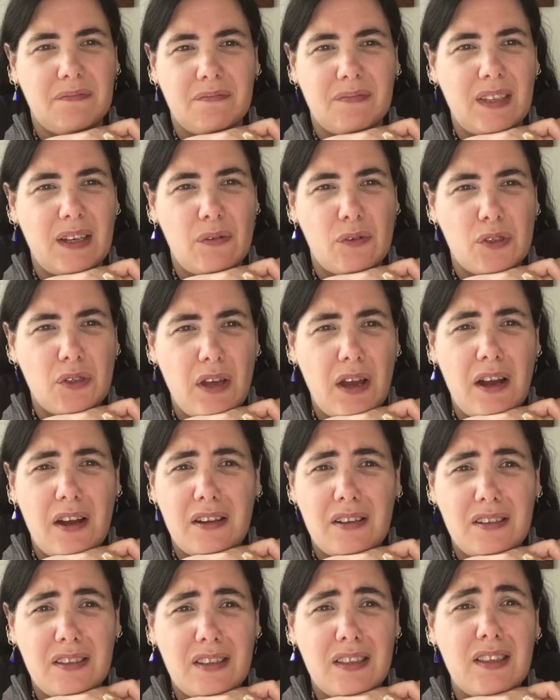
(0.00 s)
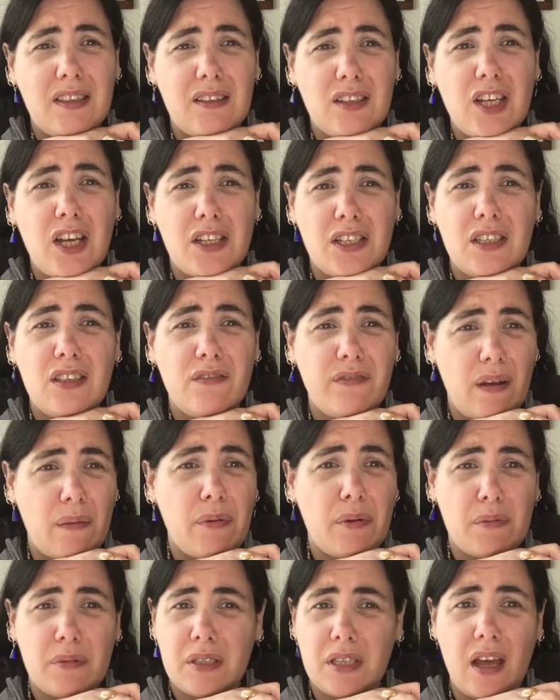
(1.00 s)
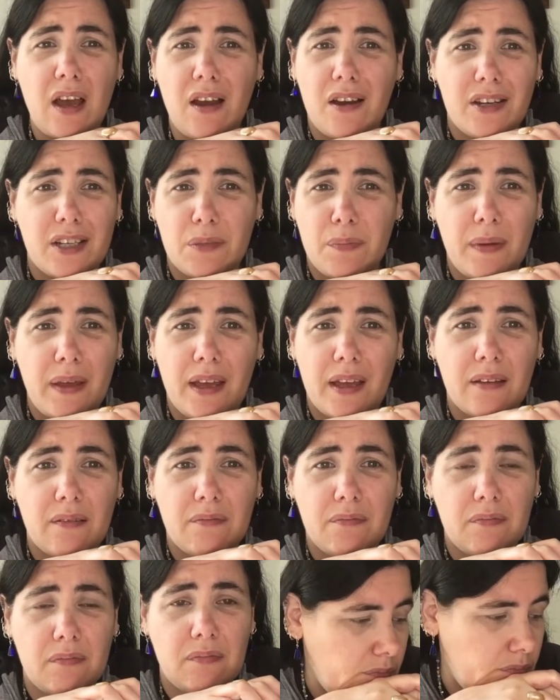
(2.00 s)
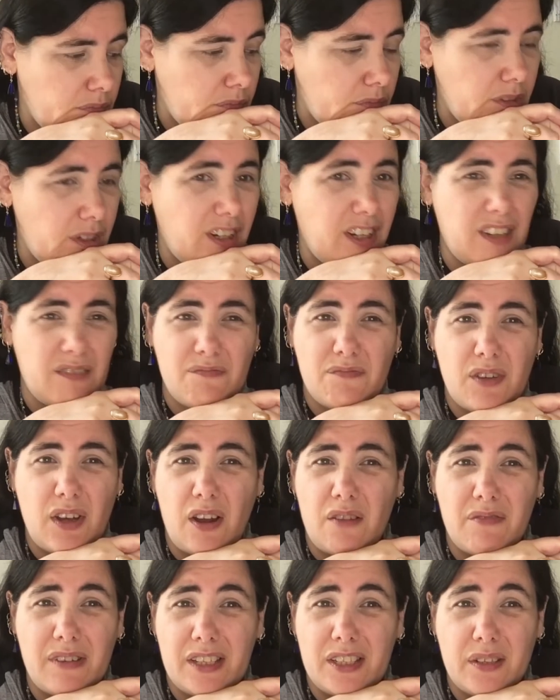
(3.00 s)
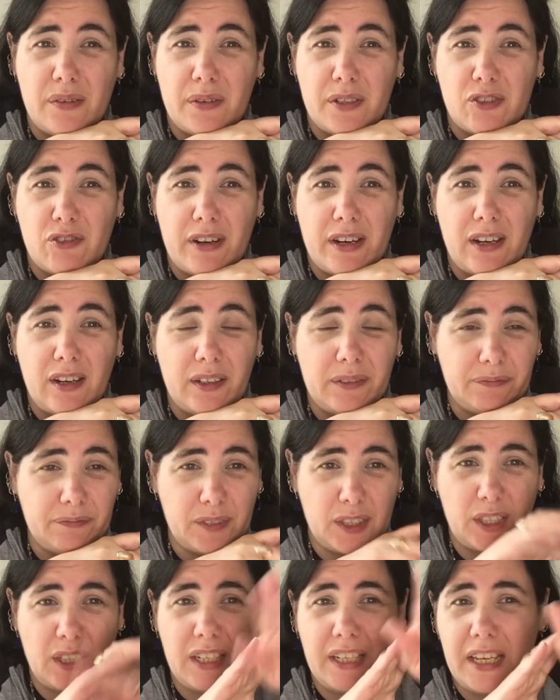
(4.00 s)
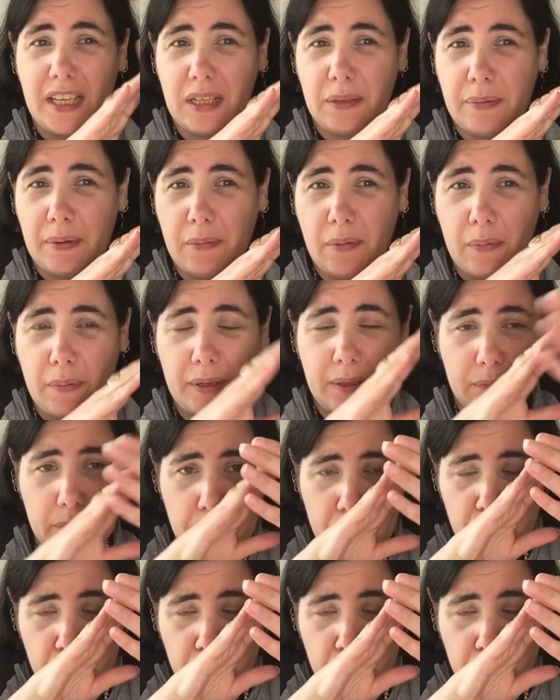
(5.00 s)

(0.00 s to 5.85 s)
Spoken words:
That was the hard... Cutting the fabric was the hardest bit. And I can't really sew in a straight line. It's a little bit wobbly.